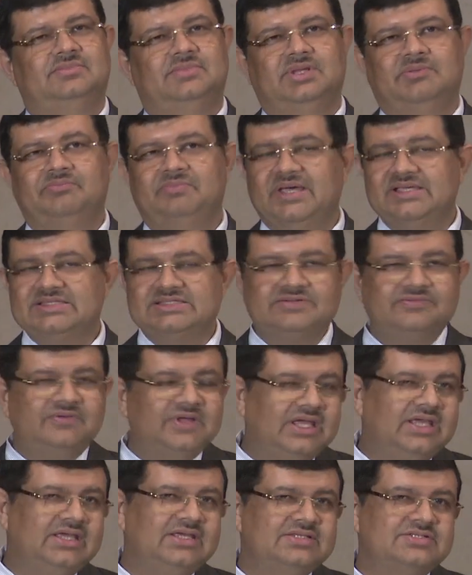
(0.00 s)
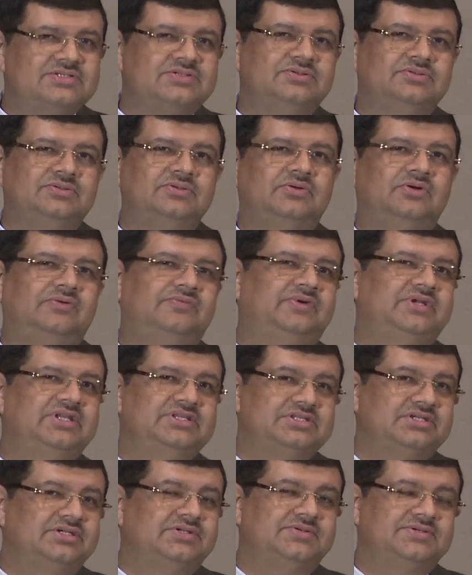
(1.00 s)
the best way is to go for
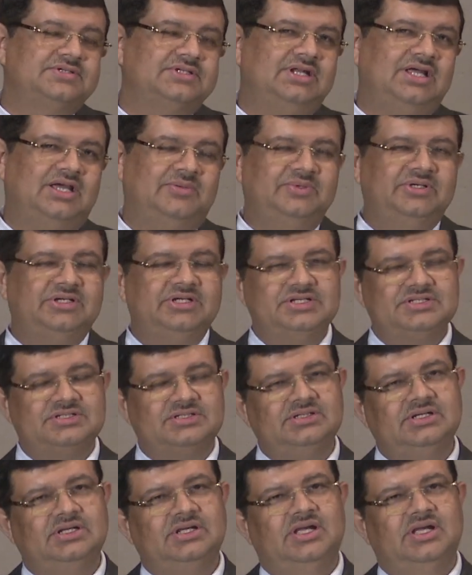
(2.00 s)
institutional arbitration,